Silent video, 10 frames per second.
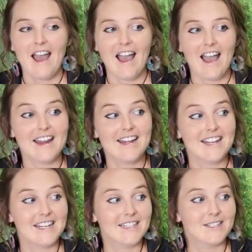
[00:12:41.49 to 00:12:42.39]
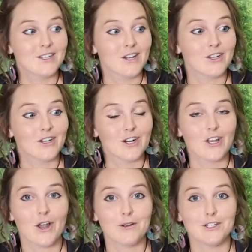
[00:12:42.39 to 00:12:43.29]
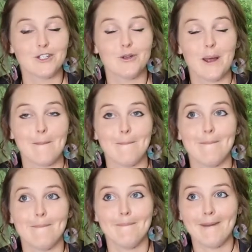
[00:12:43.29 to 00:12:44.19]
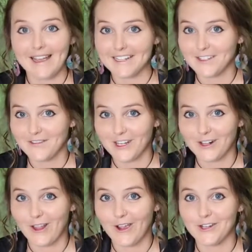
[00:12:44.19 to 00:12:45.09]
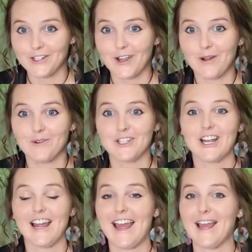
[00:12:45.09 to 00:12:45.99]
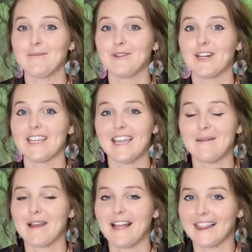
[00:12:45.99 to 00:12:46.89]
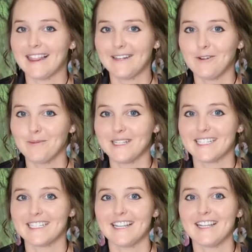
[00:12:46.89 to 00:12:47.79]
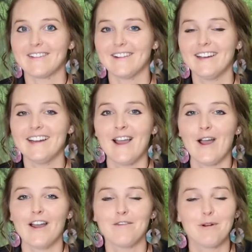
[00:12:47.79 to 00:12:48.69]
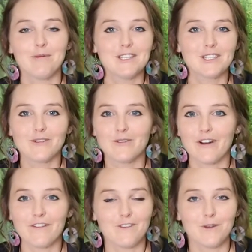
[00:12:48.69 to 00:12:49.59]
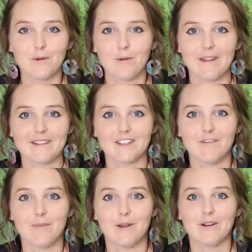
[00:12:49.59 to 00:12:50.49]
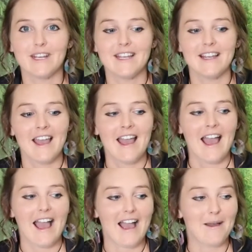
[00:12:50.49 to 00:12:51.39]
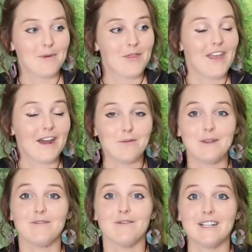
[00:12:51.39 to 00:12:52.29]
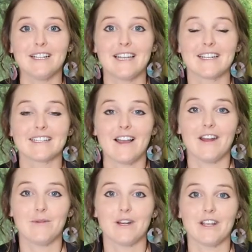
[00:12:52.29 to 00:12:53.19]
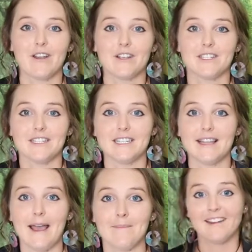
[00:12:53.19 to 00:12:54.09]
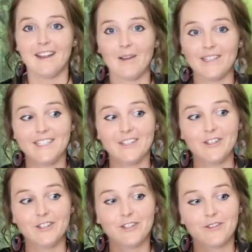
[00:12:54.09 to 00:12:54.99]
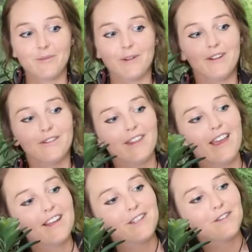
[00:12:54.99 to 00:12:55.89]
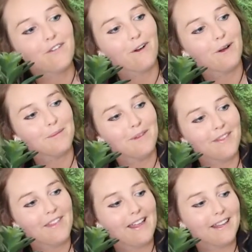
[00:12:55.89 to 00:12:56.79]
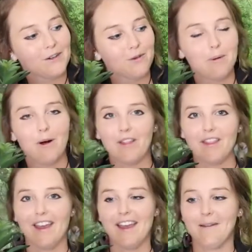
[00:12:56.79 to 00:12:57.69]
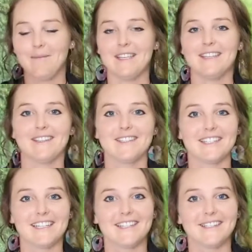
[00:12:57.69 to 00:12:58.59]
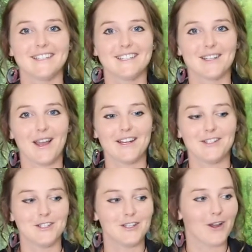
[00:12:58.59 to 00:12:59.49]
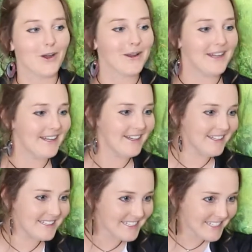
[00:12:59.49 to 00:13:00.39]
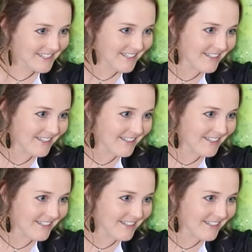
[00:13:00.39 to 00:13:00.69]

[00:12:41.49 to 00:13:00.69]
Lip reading: It is going to go into a massive enclosure, which I am going to keep a little bit secret. I've probably still got a few more months of building, but that'll be really exciting when it goes into that. Now, I did just remove these from that little pot there because Diglet decided to go in it.